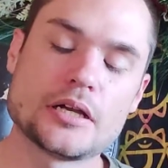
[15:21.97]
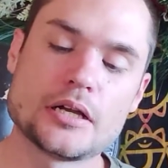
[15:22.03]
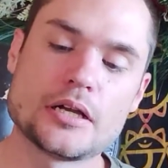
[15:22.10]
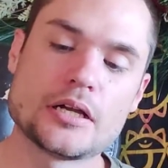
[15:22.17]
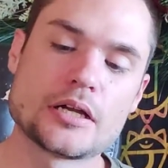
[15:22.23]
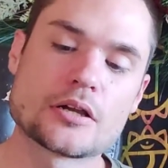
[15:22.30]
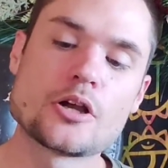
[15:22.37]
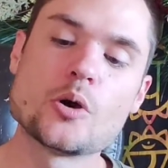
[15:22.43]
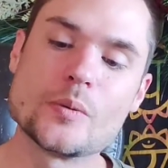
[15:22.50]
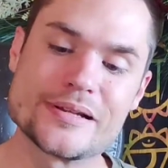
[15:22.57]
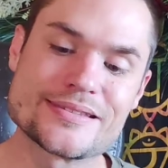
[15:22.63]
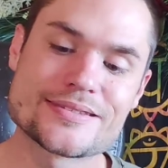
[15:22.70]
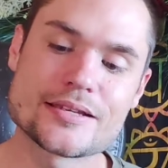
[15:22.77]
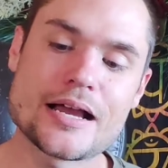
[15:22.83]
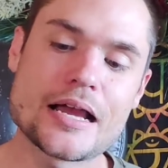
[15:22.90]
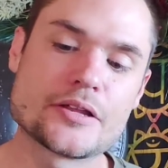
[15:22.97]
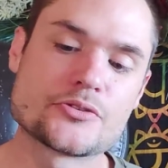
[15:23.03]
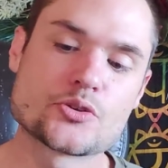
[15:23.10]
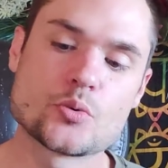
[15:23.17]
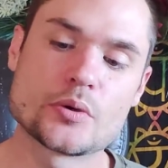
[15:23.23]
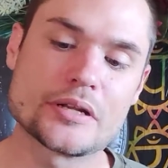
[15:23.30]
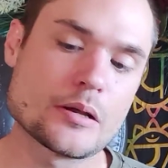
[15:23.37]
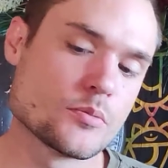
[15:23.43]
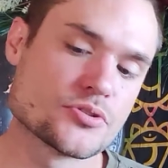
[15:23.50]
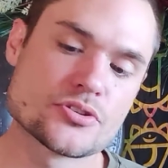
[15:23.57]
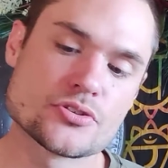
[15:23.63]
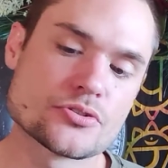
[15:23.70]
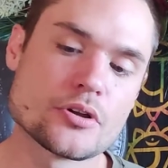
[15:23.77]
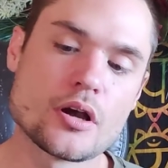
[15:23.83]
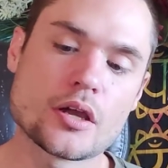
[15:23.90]
uh, coincide to what I was
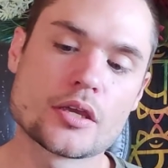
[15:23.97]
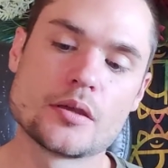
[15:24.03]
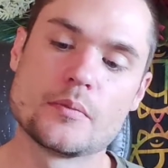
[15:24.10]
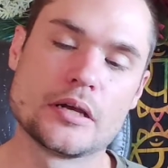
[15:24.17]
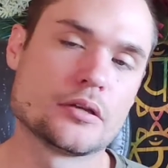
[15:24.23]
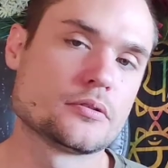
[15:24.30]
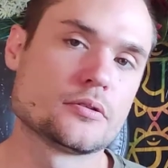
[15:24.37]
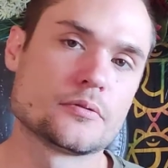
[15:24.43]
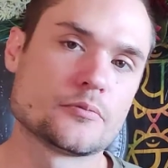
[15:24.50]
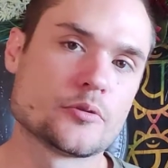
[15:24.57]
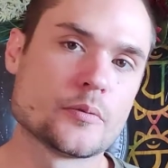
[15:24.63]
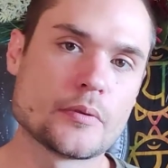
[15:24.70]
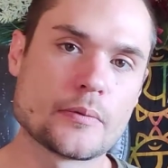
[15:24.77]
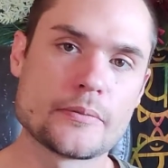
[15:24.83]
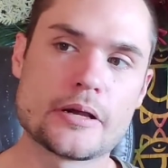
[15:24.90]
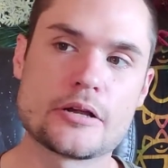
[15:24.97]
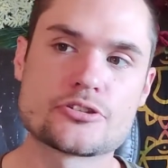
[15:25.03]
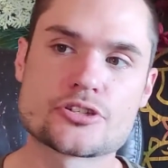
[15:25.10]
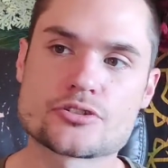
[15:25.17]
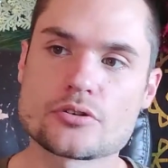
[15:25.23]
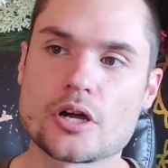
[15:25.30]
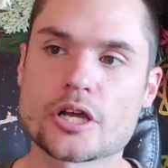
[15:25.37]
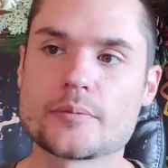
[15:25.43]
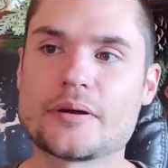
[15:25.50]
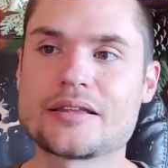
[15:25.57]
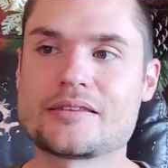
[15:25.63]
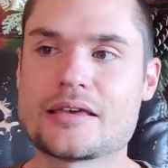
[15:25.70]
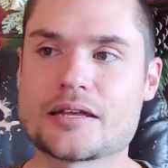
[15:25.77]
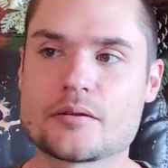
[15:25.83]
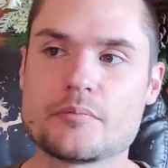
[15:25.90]
just talking about. Remember, I was just talking
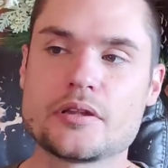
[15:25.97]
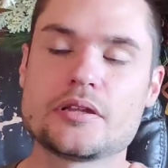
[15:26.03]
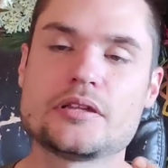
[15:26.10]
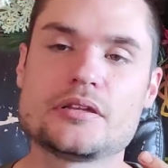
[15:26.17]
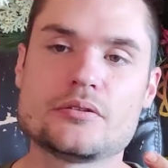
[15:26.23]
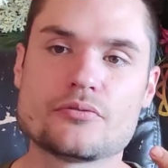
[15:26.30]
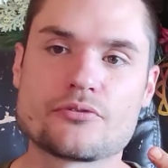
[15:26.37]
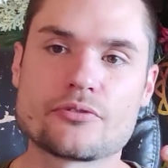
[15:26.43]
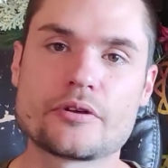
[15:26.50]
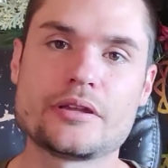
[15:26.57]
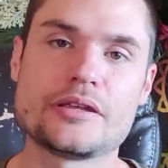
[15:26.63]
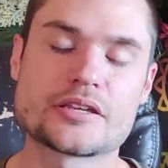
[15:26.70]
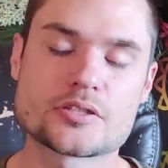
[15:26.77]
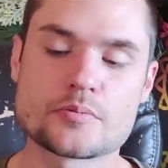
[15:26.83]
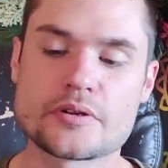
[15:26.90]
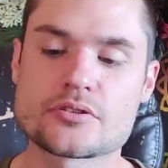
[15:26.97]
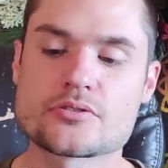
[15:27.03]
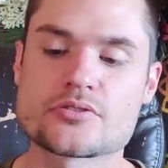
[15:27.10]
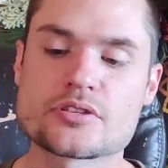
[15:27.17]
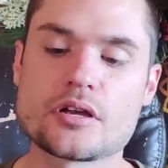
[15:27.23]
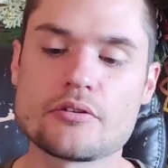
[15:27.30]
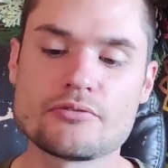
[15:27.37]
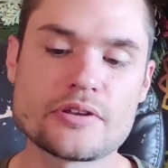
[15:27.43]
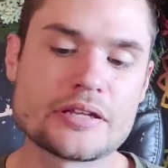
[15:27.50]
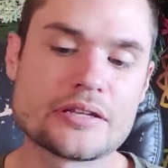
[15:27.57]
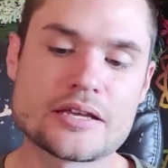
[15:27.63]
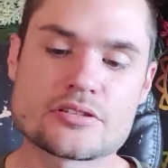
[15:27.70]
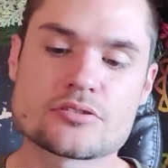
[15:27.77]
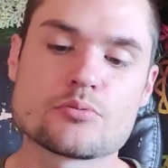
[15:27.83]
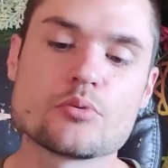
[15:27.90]
about that ability to freely express yourself, and
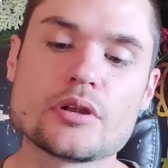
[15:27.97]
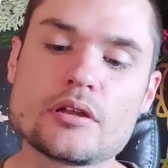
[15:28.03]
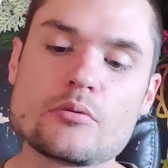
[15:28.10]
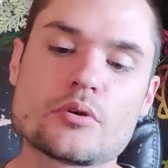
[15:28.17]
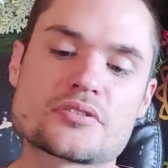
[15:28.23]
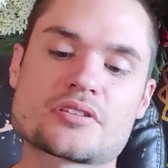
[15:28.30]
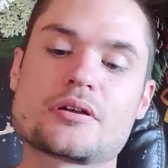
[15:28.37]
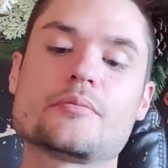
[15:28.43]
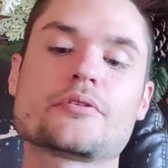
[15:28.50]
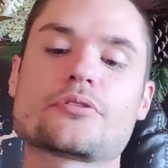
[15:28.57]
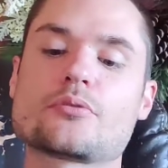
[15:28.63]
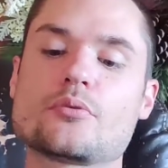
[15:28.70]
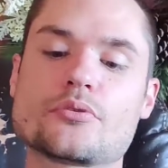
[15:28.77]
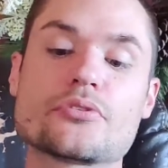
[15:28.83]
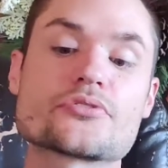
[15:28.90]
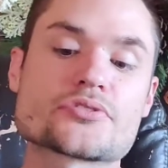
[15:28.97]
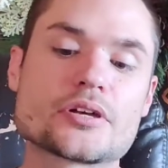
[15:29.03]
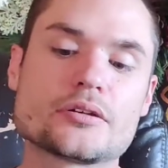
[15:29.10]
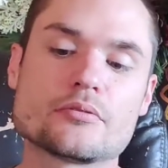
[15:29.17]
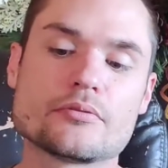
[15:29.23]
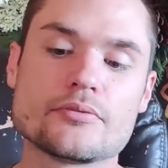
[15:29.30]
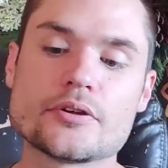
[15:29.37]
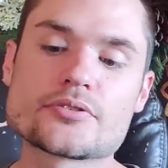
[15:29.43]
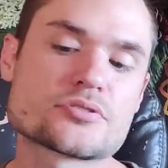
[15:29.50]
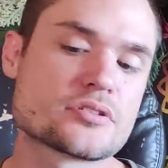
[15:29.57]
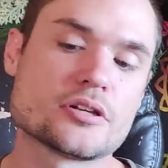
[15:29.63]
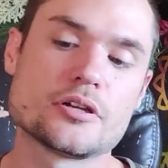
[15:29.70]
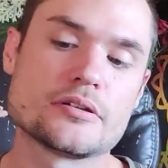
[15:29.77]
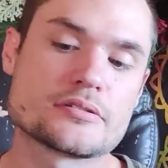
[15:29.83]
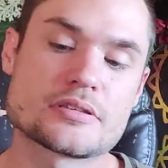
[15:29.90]
that's really what's coming through with the sun in reverse
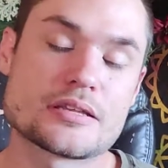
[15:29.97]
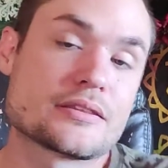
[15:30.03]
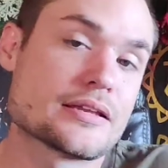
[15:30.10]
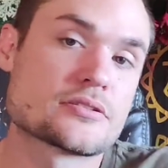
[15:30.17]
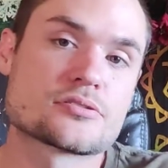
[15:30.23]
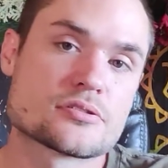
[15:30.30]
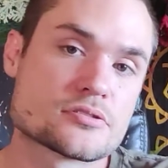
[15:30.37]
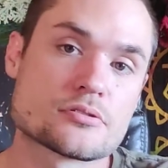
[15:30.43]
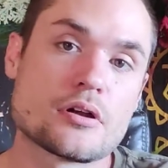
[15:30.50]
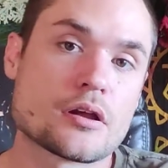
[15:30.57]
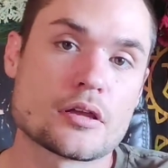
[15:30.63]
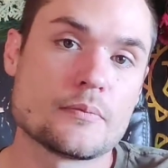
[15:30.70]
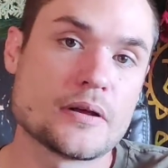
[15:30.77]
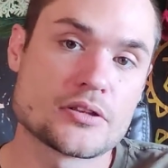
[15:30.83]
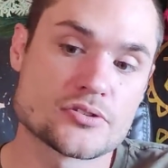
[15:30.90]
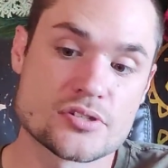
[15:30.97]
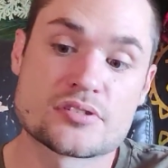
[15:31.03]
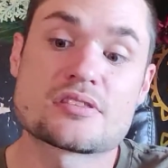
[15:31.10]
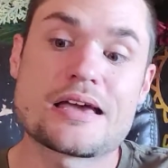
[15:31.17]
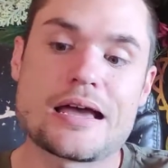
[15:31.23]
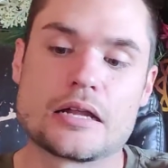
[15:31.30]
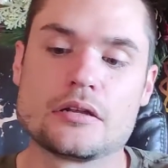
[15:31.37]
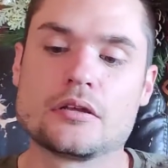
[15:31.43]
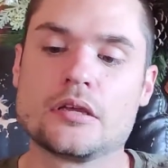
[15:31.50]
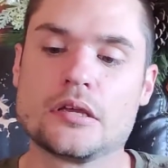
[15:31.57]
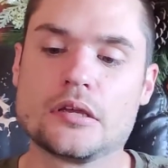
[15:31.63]
there. Is that that's just talking about just that